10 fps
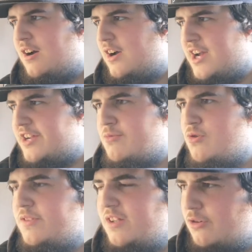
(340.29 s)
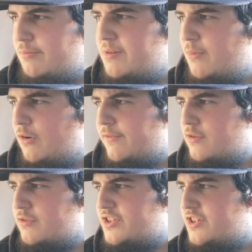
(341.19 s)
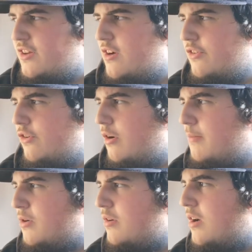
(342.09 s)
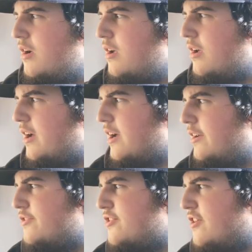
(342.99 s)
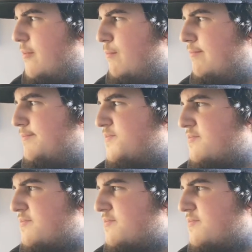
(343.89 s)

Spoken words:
Her head moved a little bit more forward than normal, and